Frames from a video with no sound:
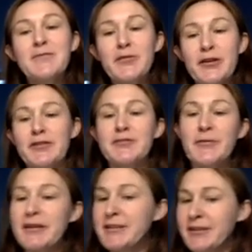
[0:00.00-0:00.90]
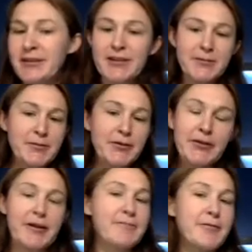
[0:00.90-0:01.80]
words, research,
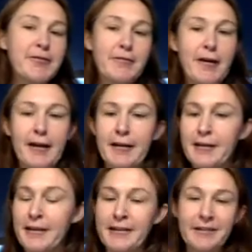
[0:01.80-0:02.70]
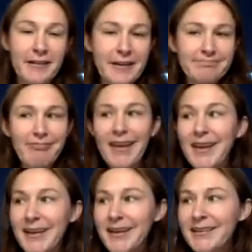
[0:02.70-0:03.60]
program profile, and you're like,
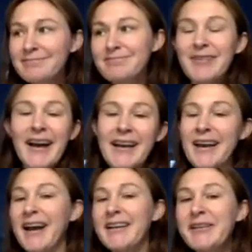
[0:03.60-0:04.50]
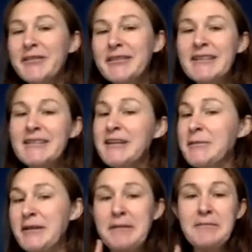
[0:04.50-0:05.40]
I kind of know what these are,
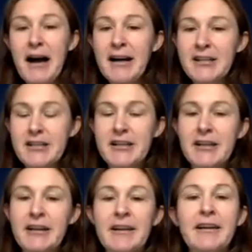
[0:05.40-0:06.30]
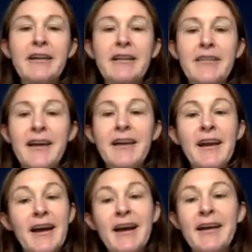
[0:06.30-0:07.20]
but I'm not sure, then
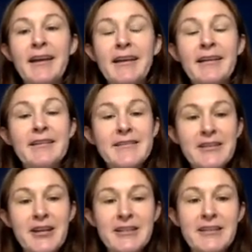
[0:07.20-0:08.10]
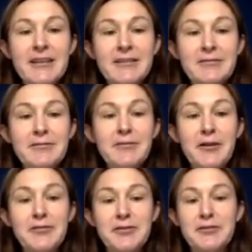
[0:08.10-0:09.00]
I suggest that you
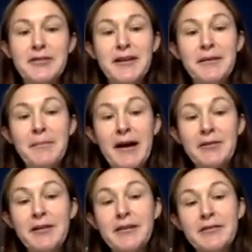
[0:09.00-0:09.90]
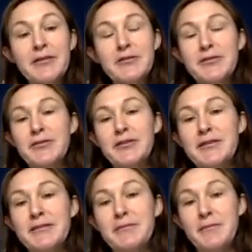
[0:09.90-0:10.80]
go to the About and you go to the
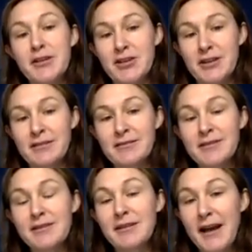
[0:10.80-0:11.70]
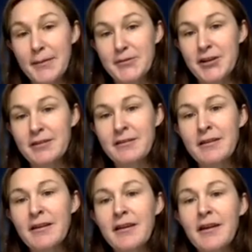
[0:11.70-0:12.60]
Submissions option.
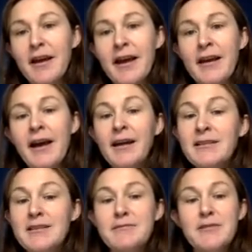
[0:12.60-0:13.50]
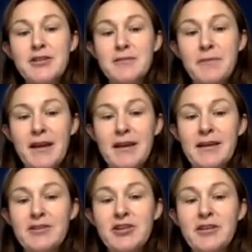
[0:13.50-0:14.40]
And on the submission
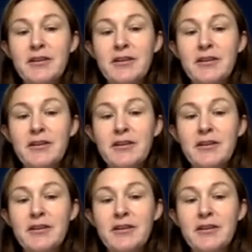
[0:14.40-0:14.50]
page,